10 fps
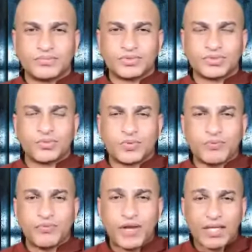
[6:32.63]
so
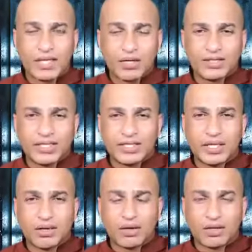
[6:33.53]
from where the, then
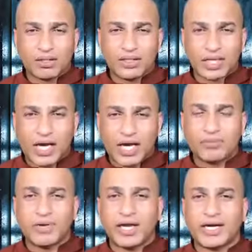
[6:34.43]
the the
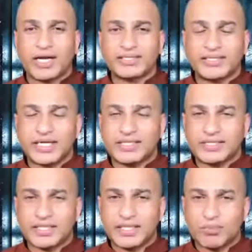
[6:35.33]
karma arises that
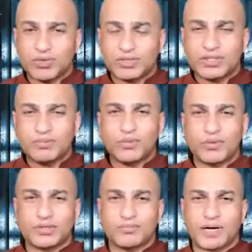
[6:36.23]
is the most
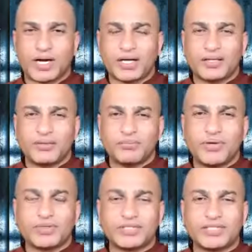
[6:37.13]
important part
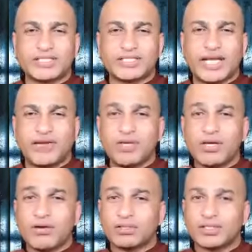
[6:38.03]
because just
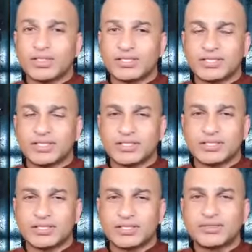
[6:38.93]
having
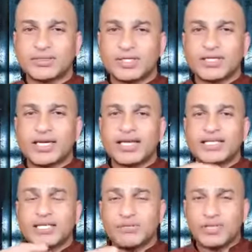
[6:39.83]
consciousness
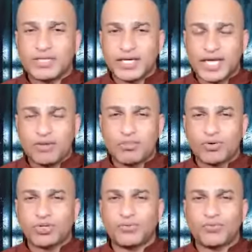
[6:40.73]
related with the name
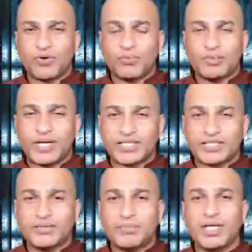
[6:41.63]
or the form
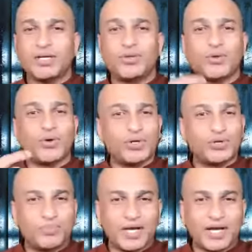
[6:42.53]
doesn't mean you're going
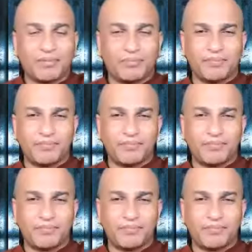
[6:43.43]
to become